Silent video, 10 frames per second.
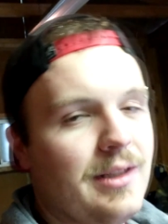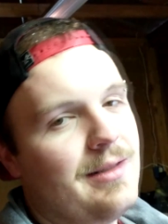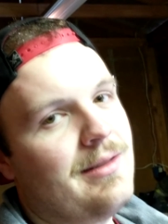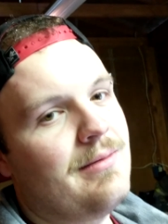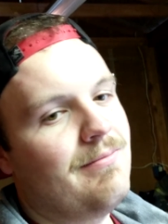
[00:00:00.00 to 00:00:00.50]

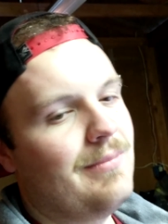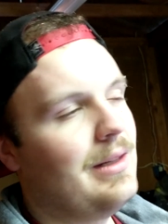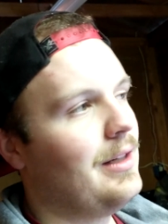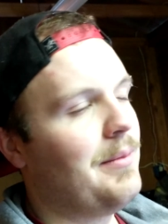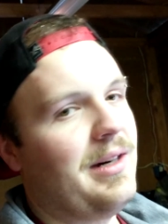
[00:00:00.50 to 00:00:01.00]
Plus,
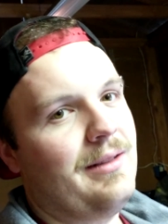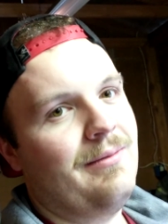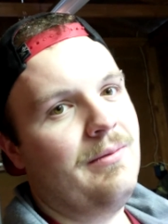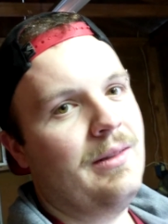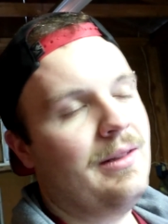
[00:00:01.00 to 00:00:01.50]
come on.
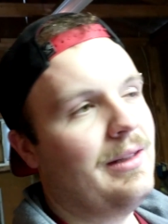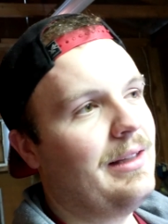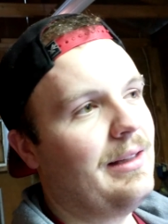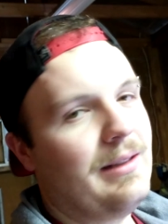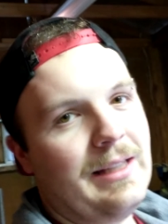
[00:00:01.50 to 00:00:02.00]

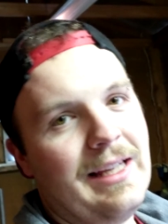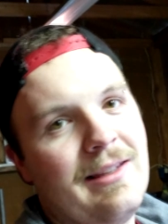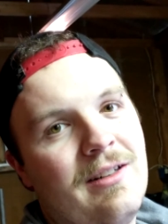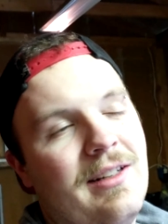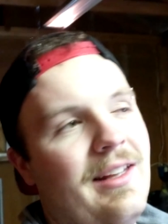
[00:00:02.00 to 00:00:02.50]

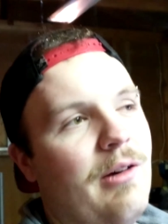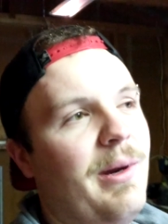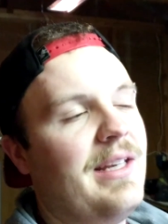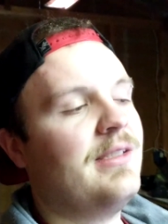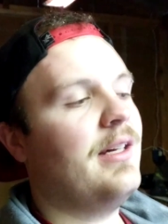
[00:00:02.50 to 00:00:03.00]
E30 that weighs